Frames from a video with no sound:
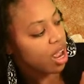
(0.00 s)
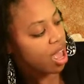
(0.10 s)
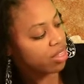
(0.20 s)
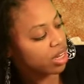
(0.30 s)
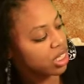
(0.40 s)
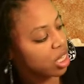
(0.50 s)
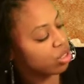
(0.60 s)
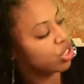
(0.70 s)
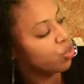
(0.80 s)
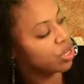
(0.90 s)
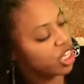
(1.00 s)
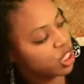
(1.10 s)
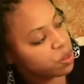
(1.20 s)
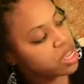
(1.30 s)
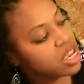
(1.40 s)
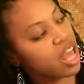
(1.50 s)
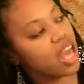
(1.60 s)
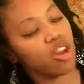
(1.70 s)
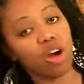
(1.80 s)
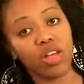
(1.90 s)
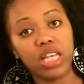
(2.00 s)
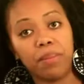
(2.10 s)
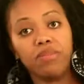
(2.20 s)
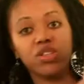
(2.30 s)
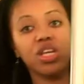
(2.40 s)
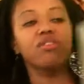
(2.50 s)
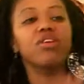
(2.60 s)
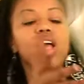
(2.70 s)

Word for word: And then it tells you where they speak it at and all that type of stuff.